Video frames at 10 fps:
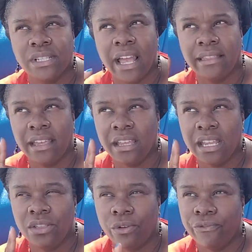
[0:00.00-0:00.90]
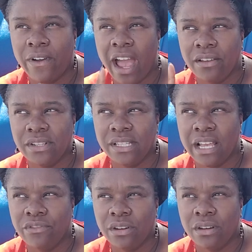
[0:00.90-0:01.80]
I think, either 5 to
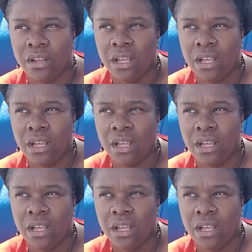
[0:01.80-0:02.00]
7